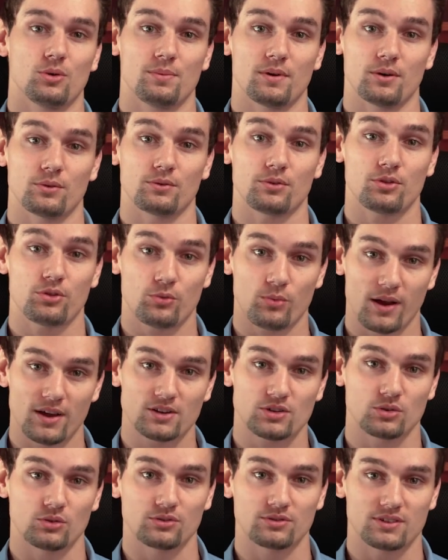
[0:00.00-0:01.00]
about
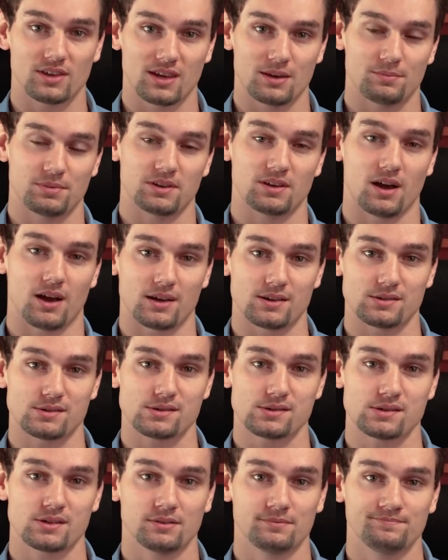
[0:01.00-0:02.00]
threshold
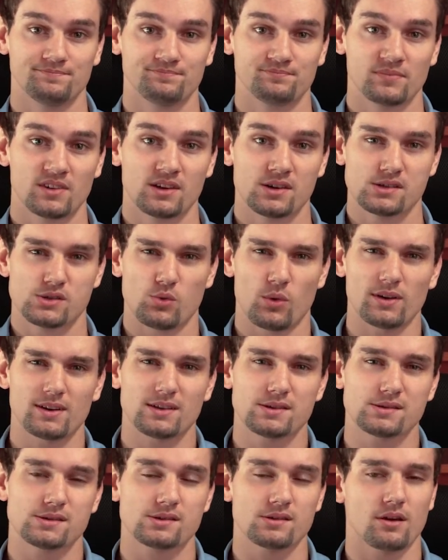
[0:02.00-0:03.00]
KPIs. So what
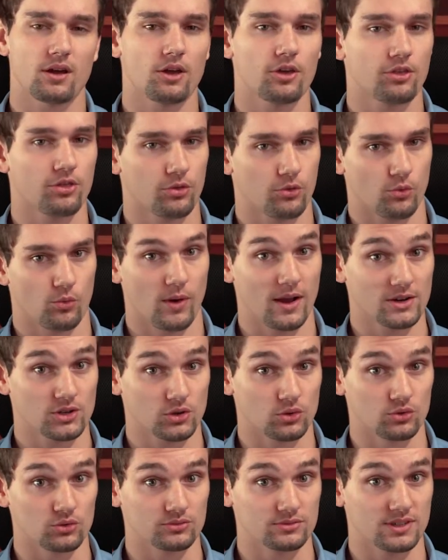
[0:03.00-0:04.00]
is a
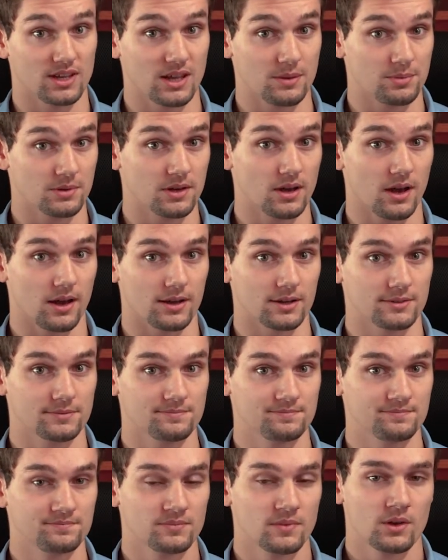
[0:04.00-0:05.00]
threshold KPI?
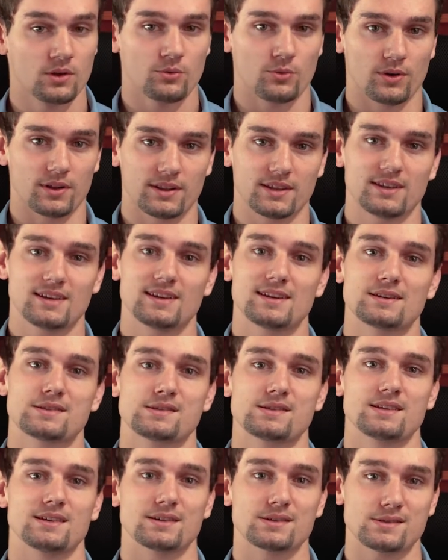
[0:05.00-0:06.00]
Really, it's
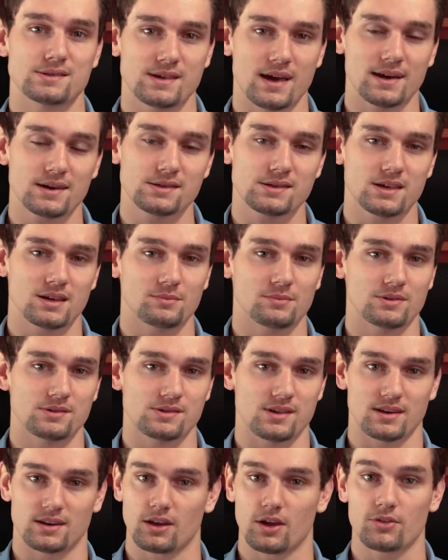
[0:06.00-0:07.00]
the exact same
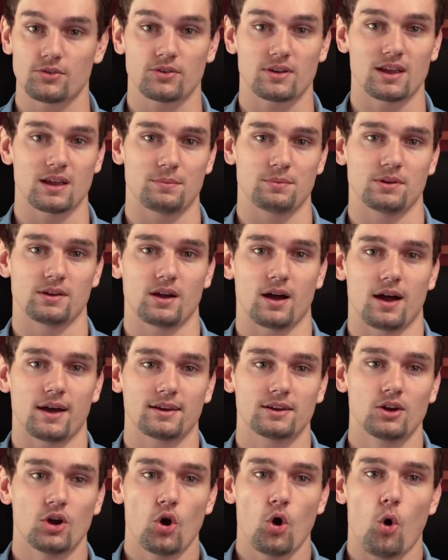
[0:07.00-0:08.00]
as any other
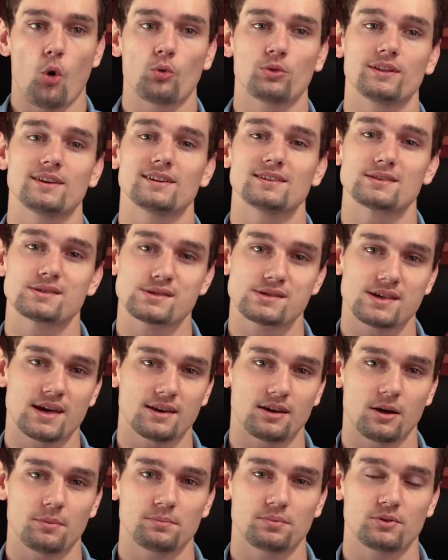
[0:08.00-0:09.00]
KPI, only it's
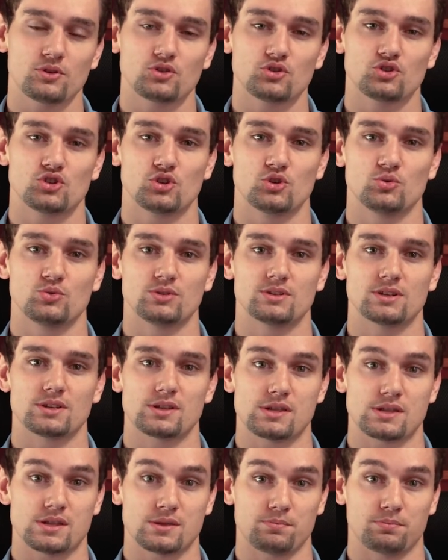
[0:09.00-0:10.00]
set up to
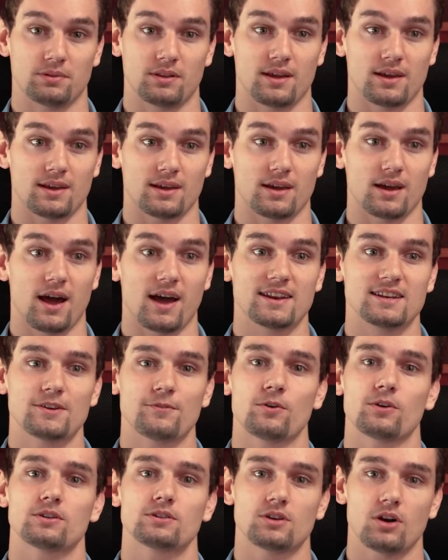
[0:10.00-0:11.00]
display a
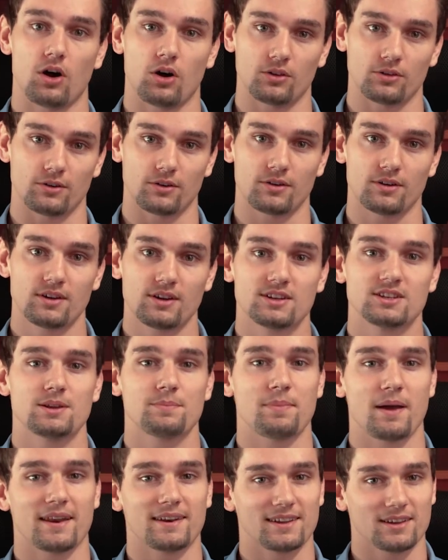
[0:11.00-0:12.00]
different color
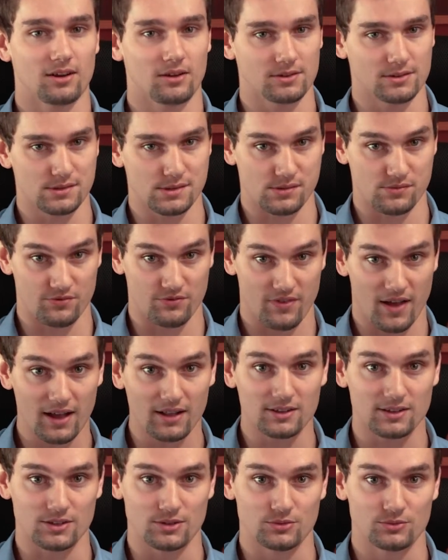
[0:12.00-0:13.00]
depending on its
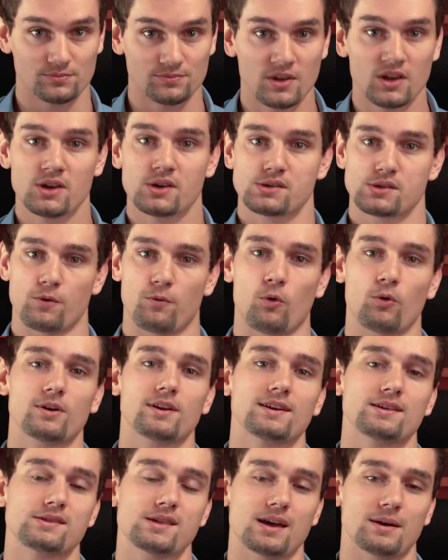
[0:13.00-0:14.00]
value. So for an
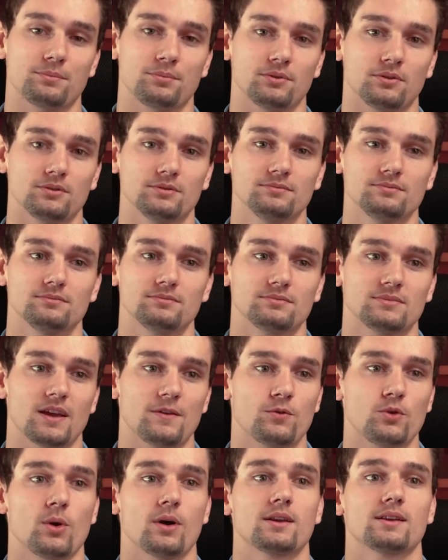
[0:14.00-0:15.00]
example,
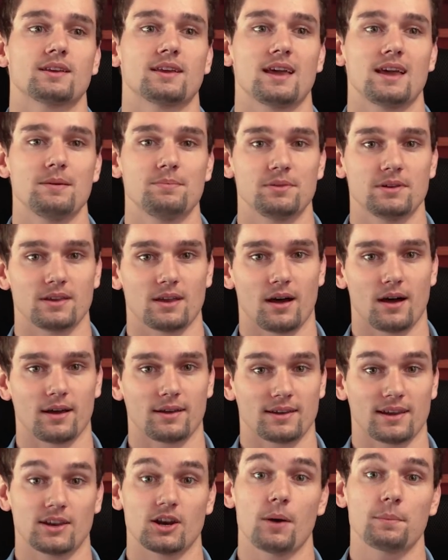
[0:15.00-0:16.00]
if you had a
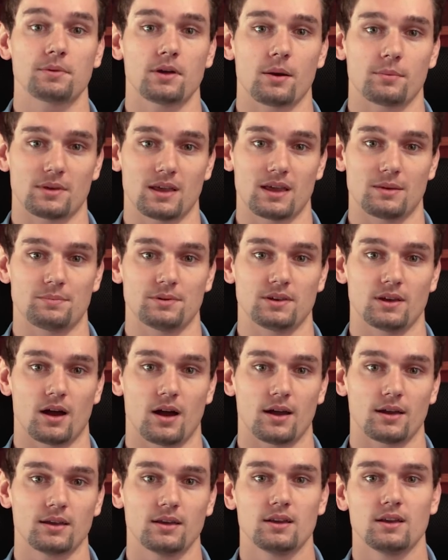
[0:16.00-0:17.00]
KPI, an uptime
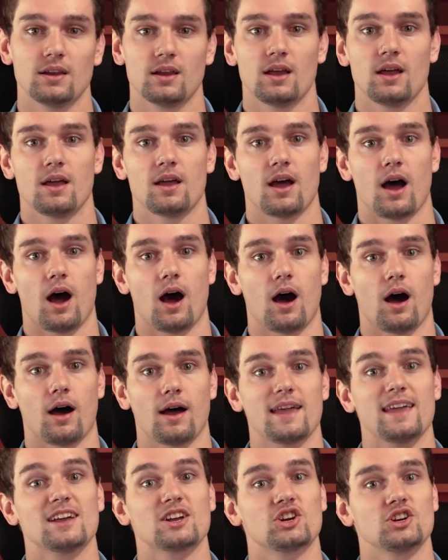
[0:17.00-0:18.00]
KPI,
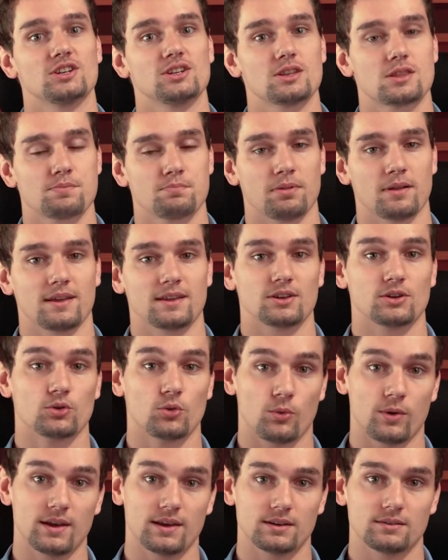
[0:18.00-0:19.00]
it could display
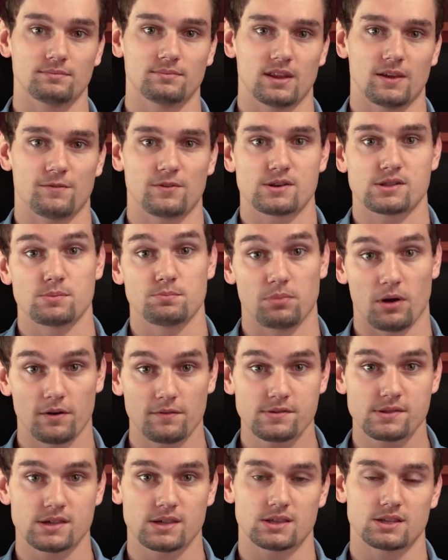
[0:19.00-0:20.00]
green if it's
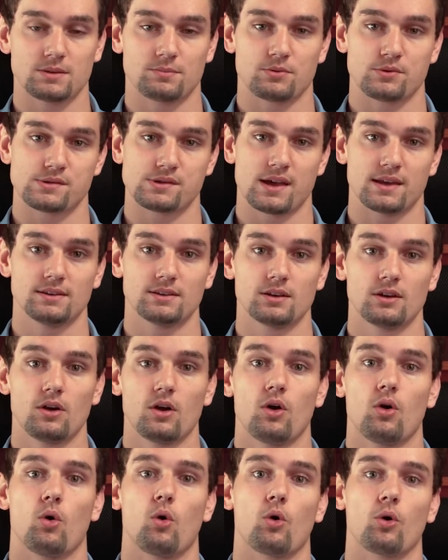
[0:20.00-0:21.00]
above 60%
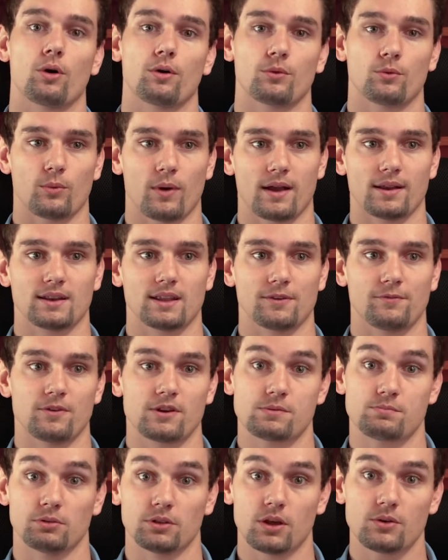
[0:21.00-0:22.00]
or red if
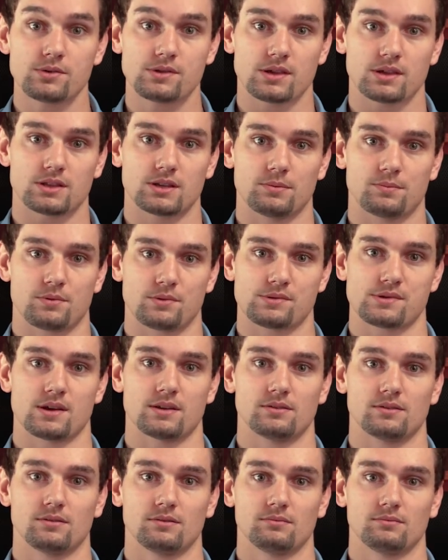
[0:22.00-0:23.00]
it's below
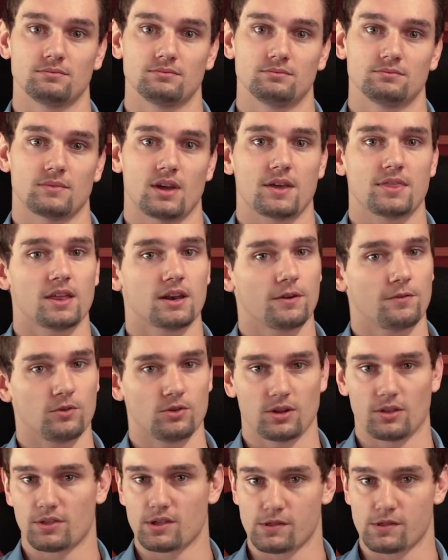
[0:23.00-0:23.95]
60%. And then if you did